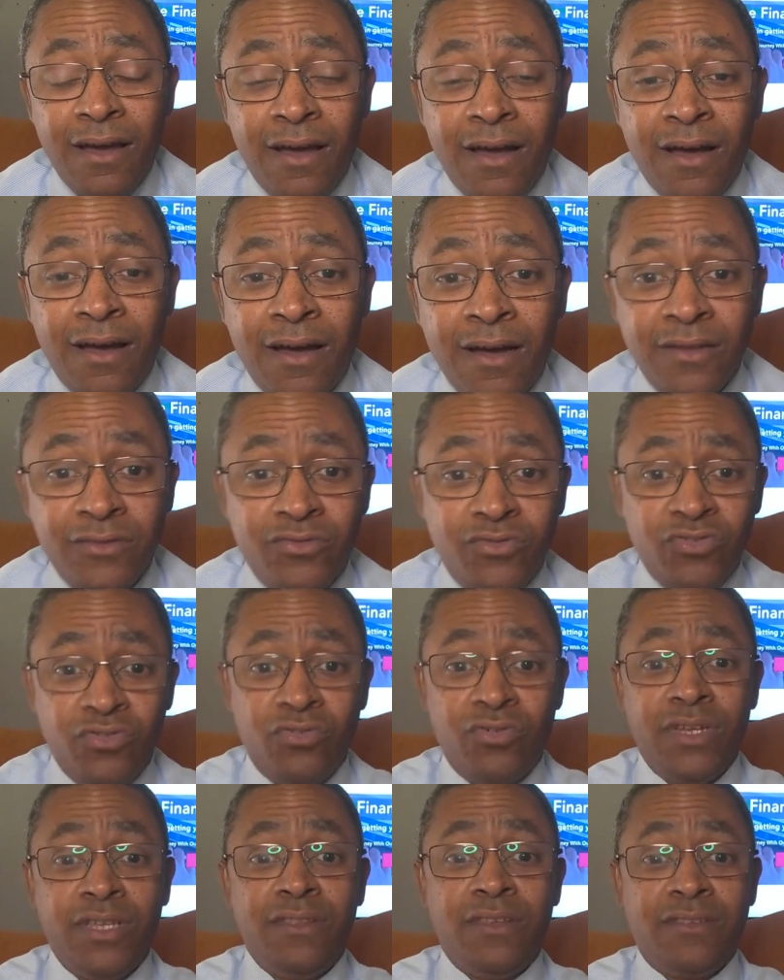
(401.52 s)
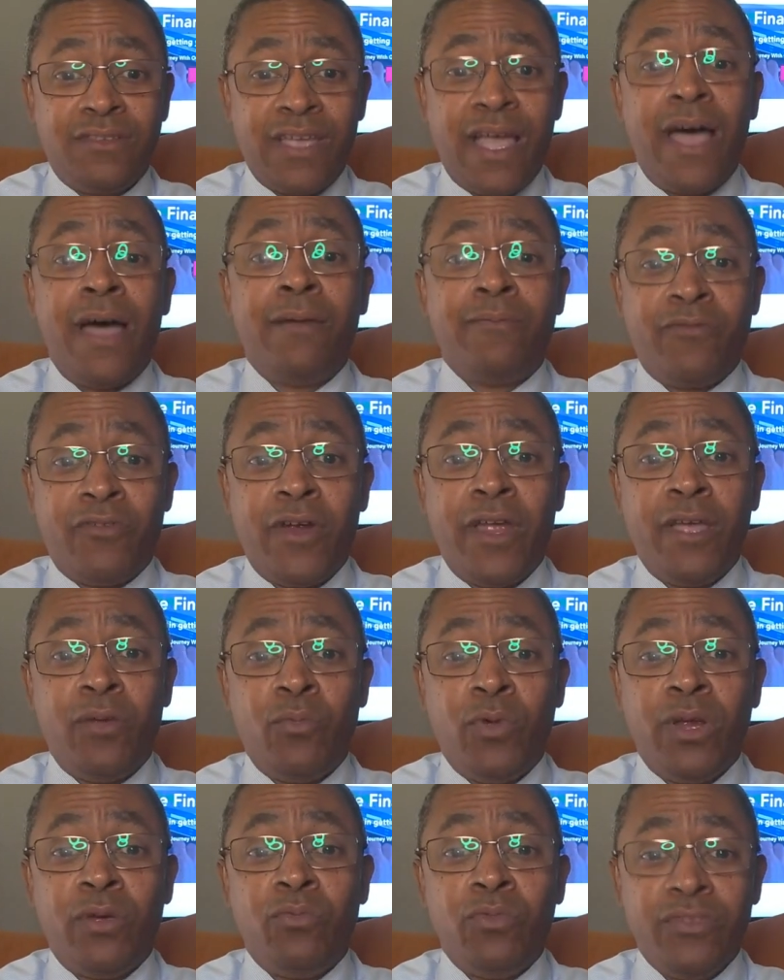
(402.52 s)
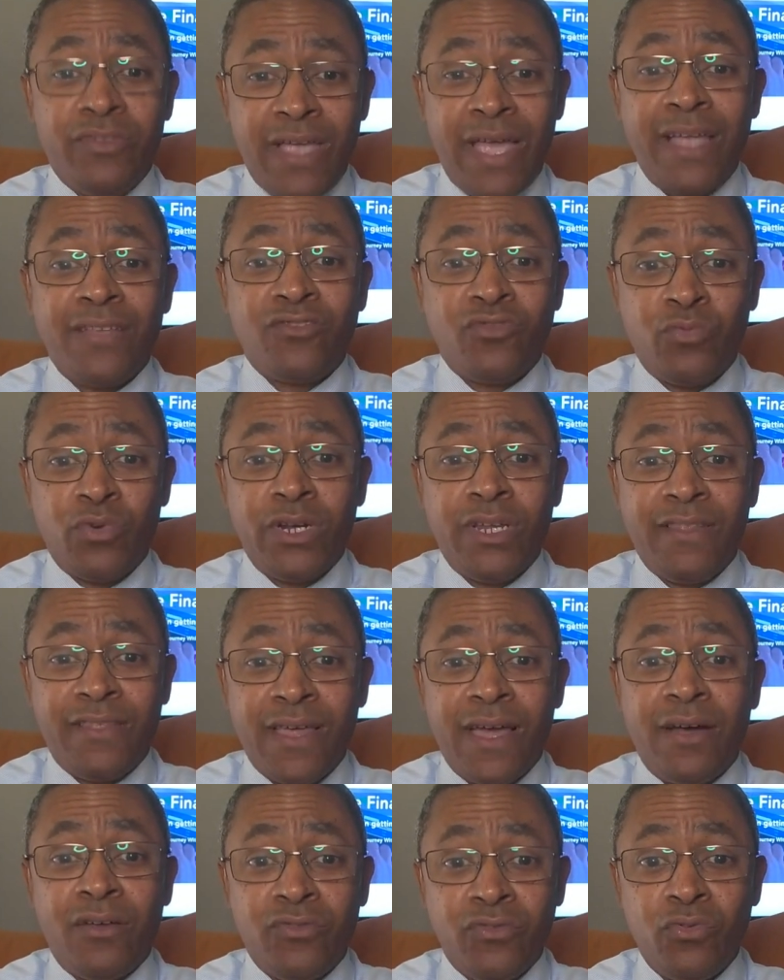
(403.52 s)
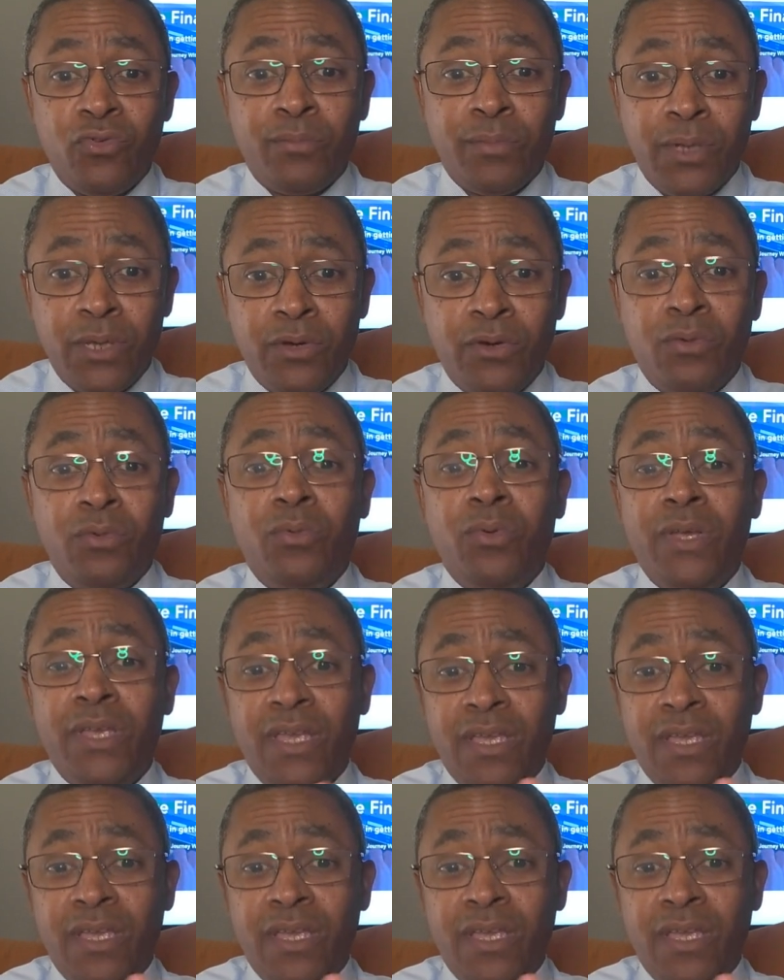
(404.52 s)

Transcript: uh, during the time frame where it was at 20,000 or below